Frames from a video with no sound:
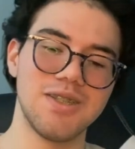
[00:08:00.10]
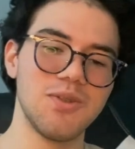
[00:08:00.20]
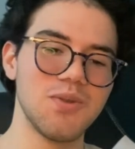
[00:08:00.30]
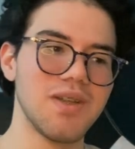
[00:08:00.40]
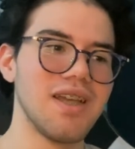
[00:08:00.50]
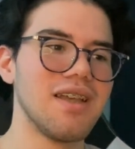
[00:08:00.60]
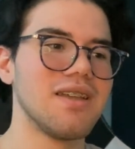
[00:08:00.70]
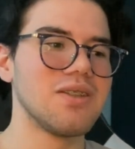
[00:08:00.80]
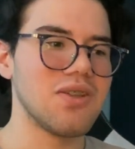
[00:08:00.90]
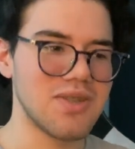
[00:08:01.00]
you
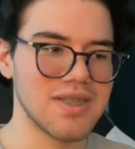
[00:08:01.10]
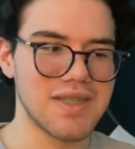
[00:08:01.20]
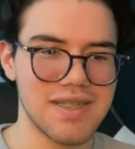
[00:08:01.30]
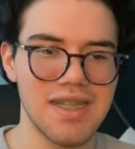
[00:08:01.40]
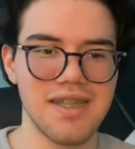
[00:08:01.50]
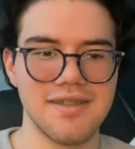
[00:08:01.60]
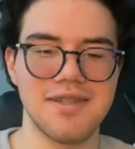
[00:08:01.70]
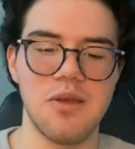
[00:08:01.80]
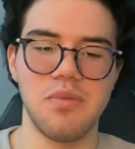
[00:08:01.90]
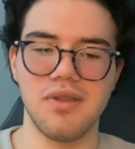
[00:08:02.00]
should see this,
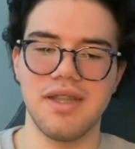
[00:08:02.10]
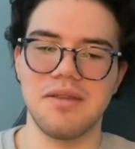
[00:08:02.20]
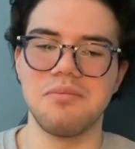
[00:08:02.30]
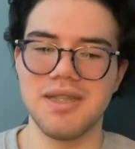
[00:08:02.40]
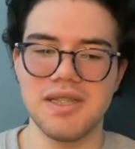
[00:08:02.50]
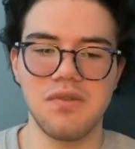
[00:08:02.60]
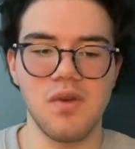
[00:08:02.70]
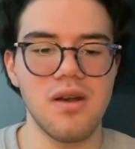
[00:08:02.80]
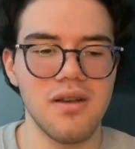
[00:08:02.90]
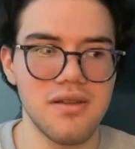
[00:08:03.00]
and I put like
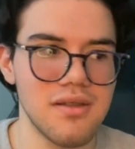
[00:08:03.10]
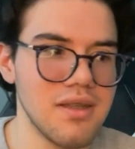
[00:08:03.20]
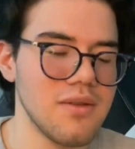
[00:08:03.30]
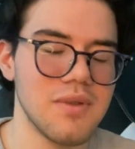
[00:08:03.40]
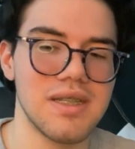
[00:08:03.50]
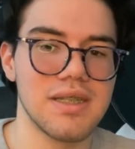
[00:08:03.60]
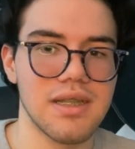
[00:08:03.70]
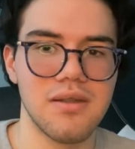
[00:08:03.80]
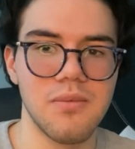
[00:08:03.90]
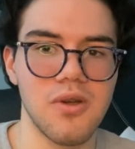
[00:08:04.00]
Mizkif hug, which is
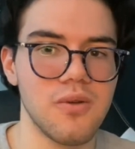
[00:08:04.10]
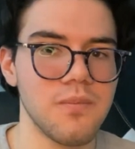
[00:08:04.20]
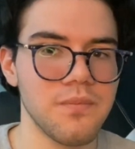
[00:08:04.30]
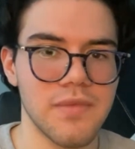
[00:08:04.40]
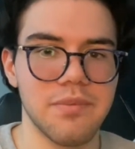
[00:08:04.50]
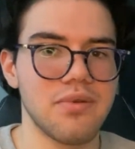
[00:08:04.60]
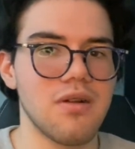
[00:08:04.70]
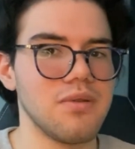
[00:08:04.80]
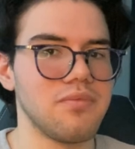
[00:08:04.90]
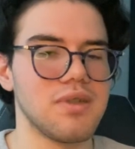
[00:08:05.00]
like an emote. I'd
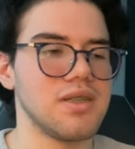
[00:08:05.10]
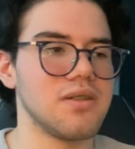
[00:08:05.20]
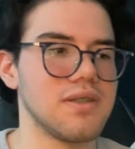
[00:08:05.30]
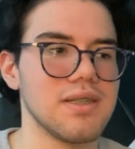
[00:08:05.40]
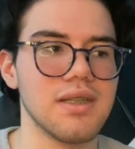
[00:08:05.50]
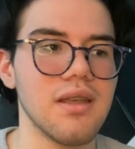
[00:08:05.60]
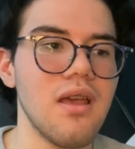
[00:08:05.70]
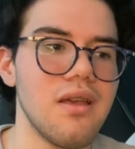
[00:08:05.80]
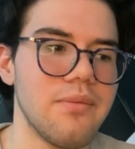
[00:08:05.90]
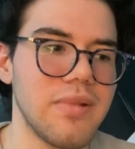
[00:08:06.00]
probably put it here or something,
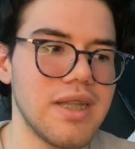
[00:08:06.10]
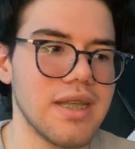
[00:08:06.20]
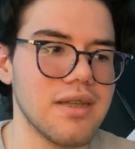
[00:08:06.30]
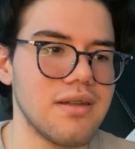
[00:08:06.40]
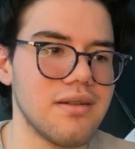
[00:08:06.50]
but like